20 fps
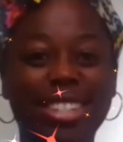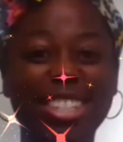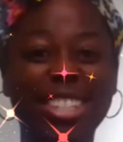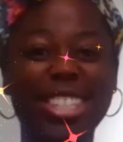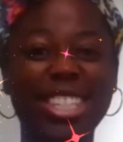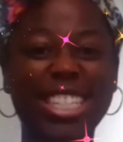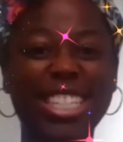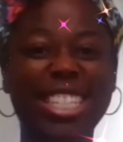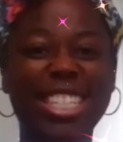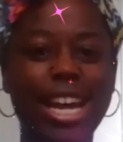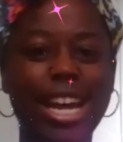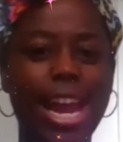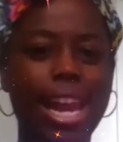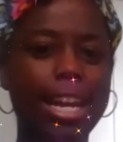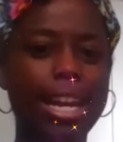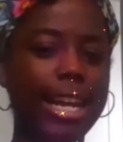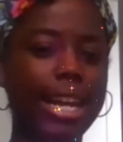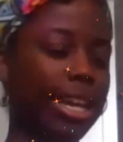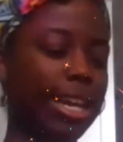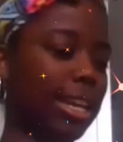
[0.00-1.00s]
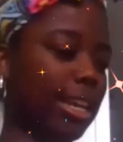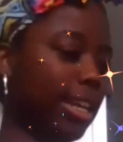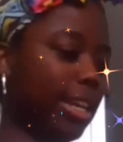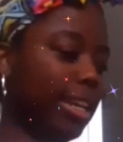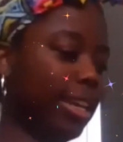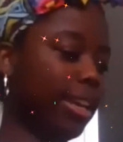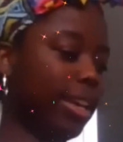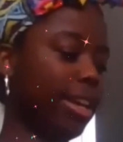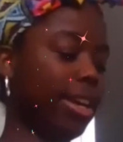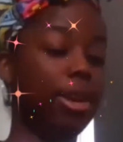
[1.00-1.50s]
She's tiny.
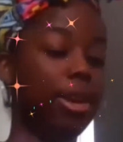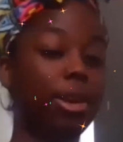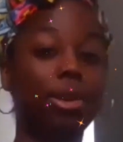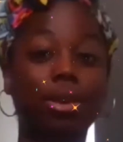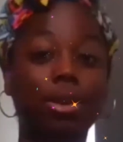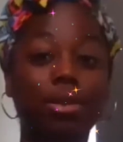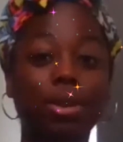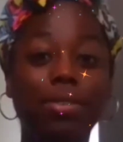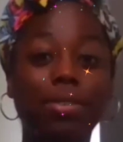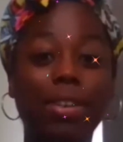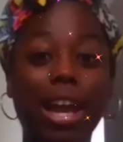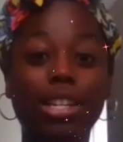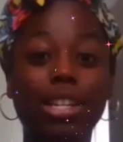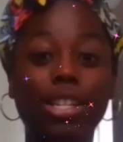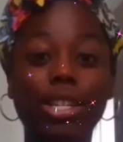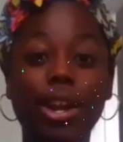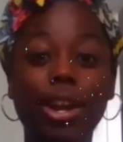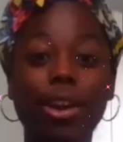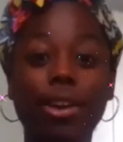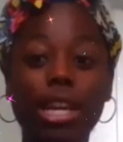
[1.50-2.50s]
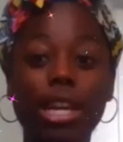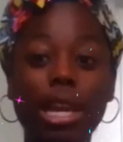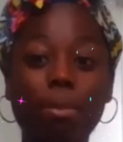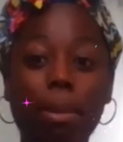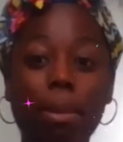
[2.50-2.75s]
We've got Turkey